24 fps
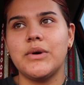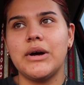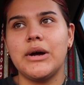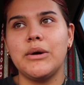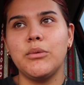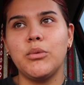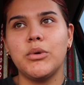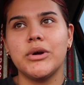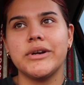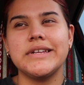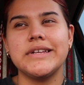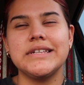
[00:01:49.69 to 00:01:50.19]
I
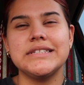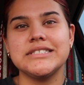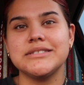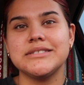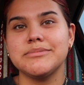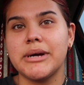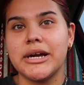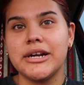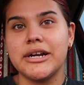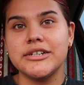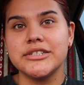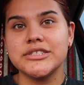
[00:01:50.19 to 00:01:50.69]
want to
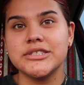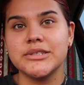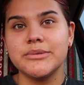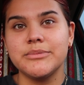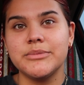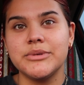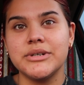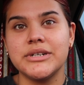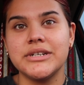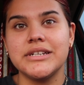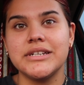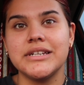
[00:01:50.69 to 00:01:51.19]
inspire
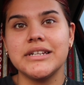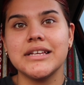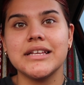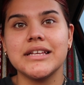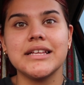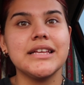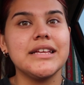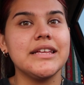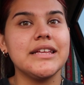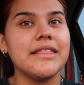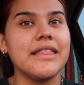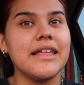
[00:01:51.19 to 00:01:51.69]
someone
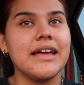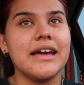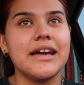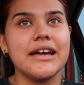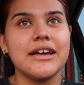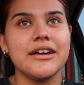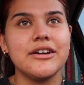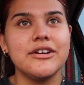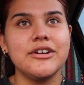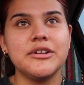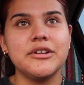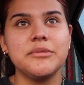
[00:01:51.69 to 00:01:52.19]

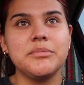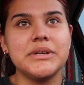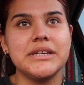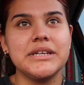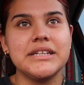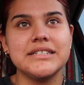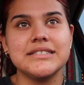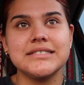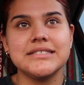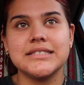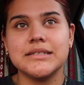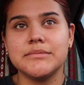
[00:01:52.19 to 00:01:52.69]
that could be
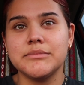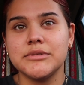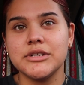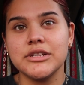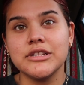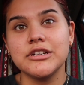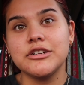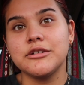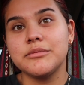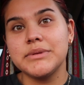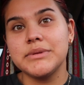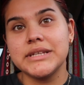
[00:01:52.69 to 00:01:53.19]
in a
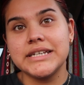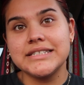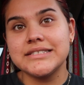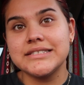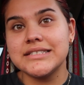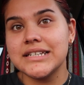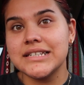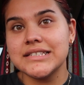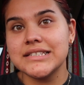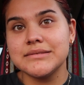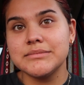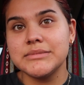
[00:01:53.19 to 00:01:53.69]
similar
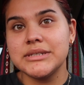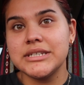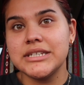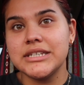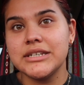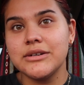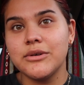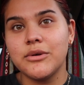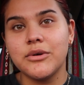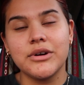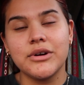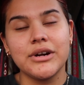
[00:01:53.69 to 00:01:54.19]
place as
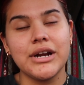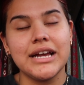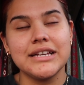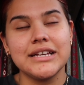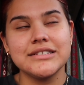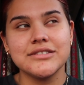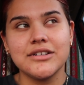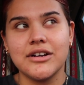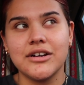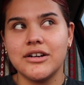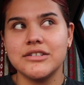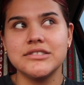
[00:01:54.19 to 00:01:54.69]
me or
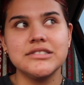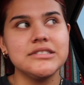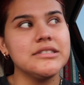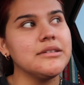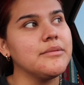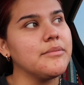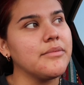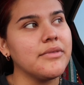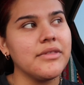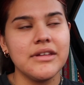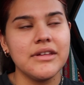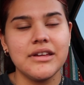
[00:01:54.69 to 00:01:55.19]
has gone
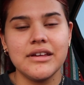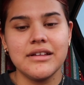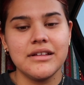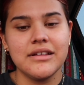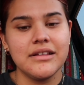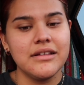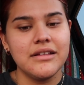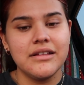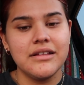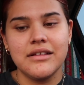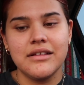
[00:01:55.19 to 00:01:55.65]
something.